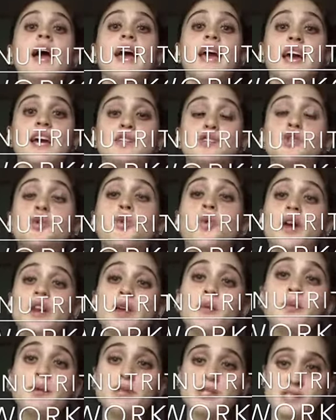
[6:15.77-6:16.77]
and
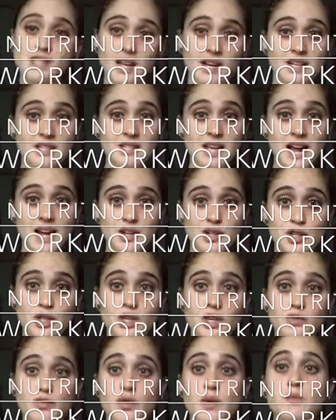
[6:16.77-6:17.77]
20% is
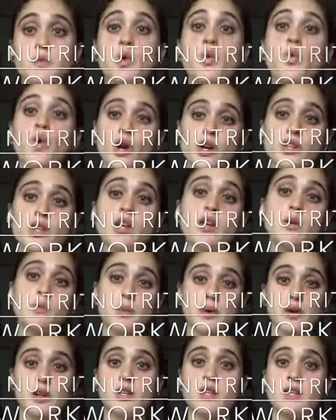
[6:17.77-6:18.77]
actually from the work that you
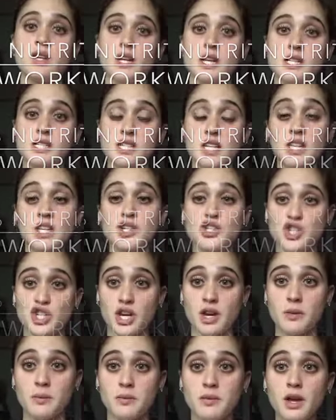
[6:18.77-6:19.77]
put into the
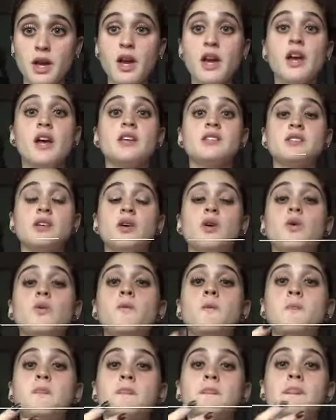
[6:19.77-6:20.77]
gym. So
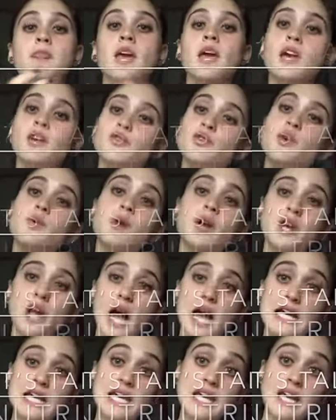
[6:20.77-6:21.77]
if you are
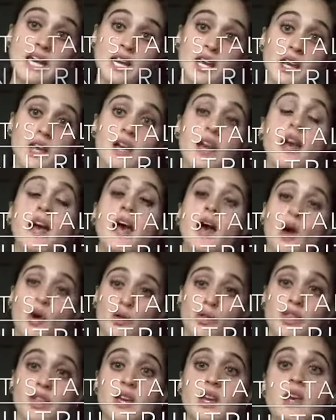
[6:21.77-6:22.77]
not eating
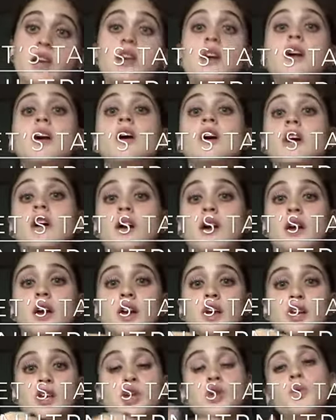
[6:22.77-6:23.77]
healthy,
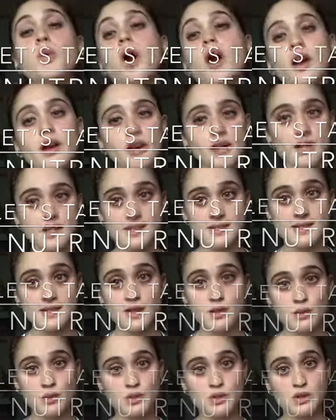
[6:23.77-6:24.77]
you aren't gonna
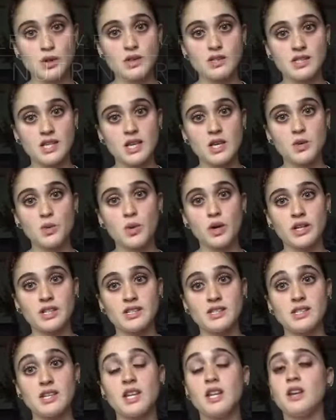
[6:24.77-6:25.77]
see the results that you wanna
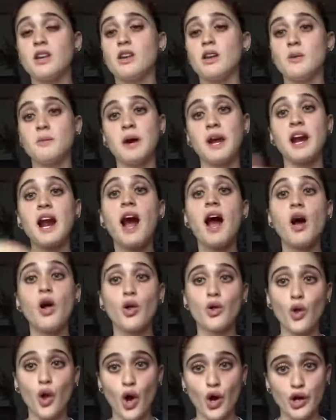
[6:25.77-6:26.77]
see no matter
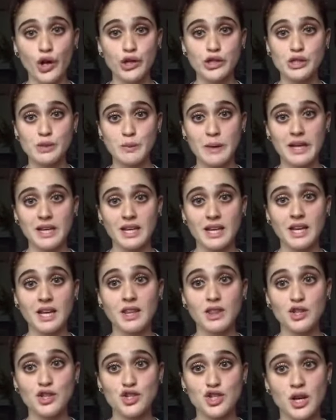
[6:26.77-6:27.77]
how long you're spending
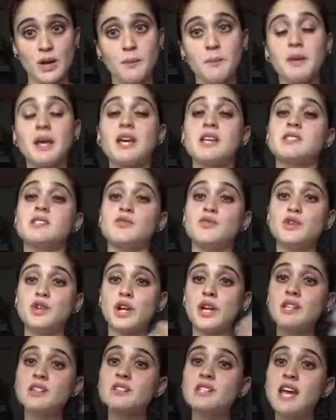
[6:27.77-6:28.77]
in the gym, because if
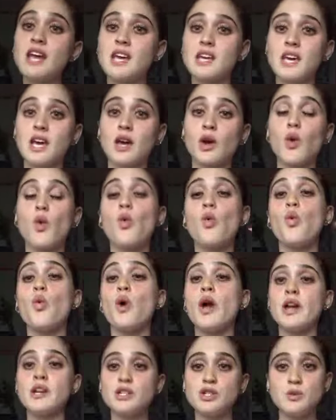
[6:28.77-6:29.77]
you're intaking
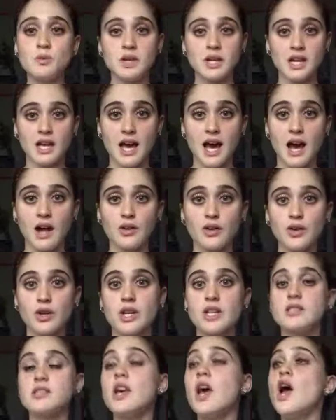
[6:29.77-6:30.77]
way too many
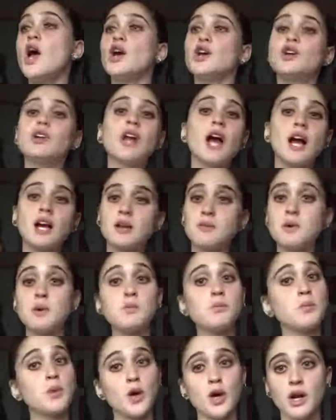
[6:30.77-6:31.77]
calories, you're not gonna be
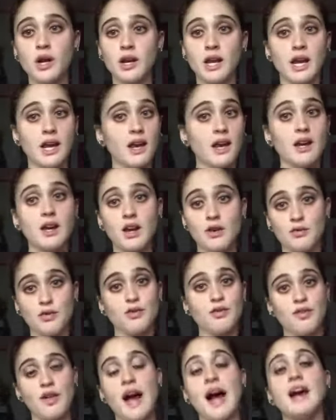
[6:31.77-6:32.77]
burning enough
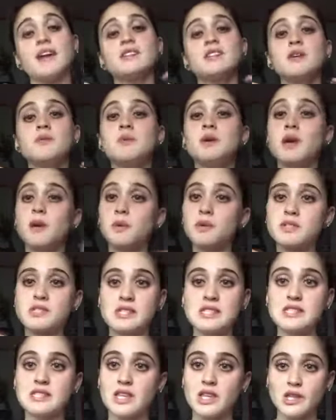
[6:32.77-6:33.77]
of that to be able
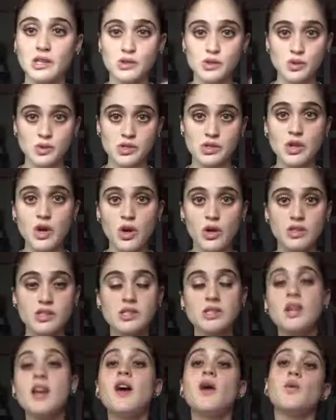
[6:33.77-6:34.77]
to see those
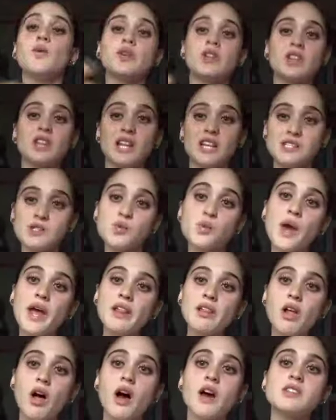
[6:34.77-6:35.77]
results, whether that's
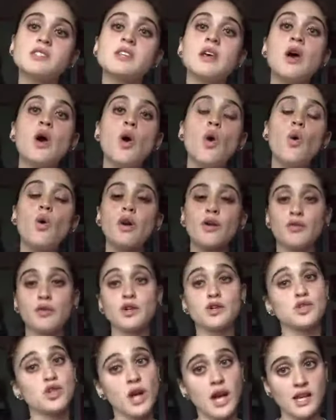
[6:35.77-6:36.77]
weight loss or if
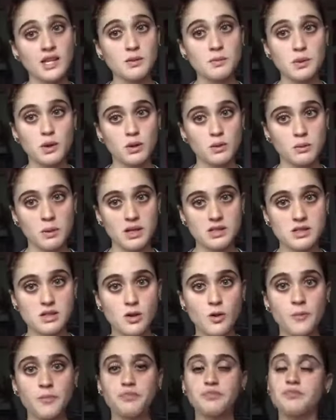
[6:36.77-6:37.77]
you're trying to build
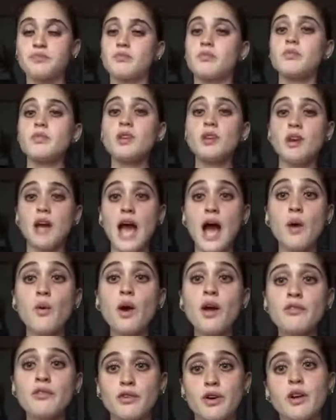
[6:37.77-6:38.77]
muscle.
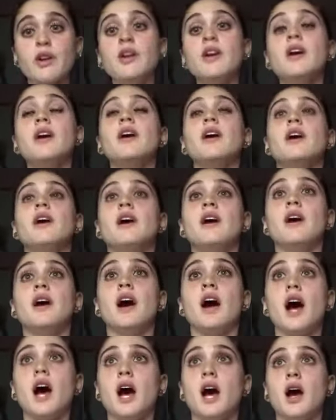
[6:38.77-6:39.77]
However,
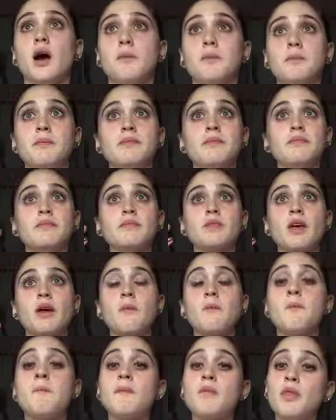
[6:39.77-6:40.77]

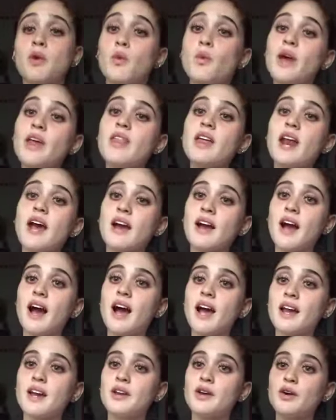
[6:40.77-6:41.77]
the way that I
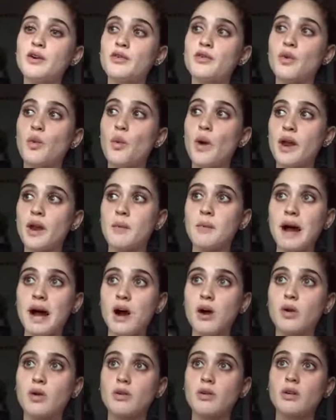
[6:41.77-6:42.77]
kind of went
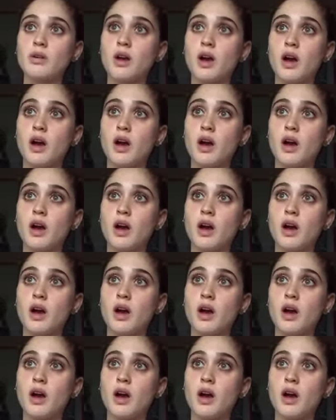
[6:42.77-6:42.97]
about